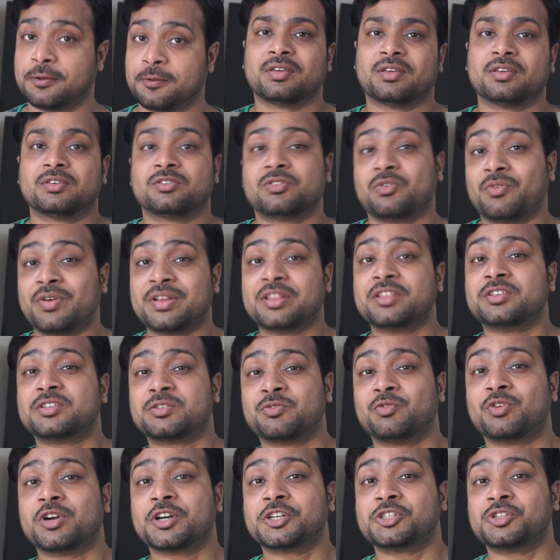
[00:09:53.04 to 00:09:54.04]
So when this
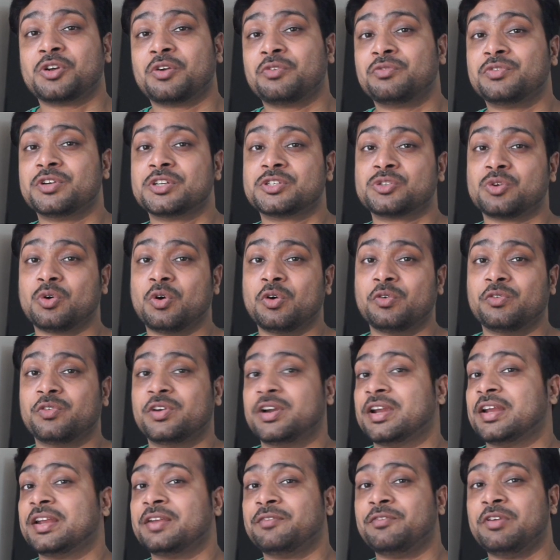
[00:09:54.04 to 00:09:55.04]
workshop was over
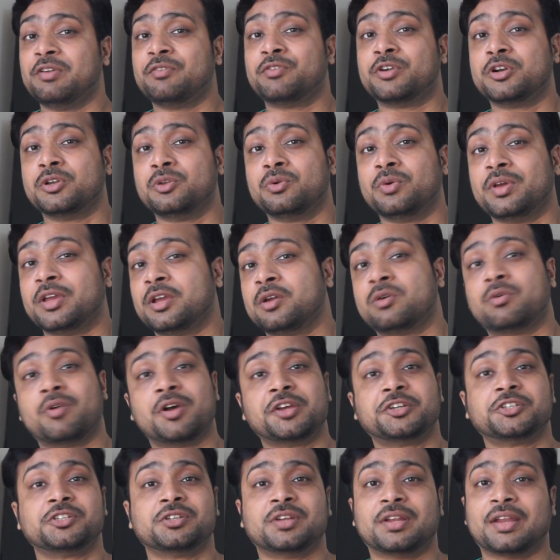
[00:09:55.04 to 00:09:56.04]
and we were doing
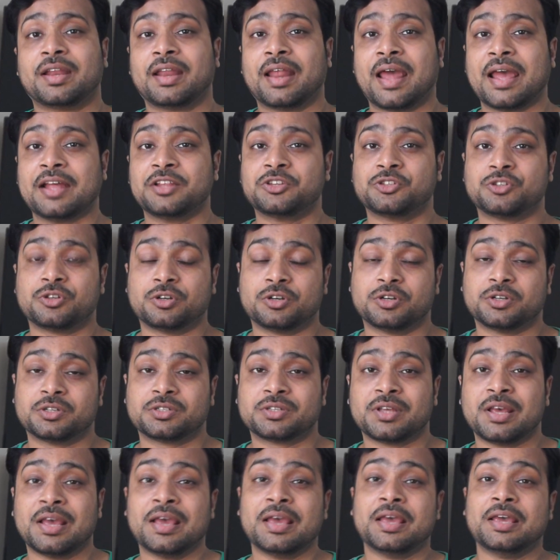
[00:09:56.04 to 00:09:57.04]
question and answers,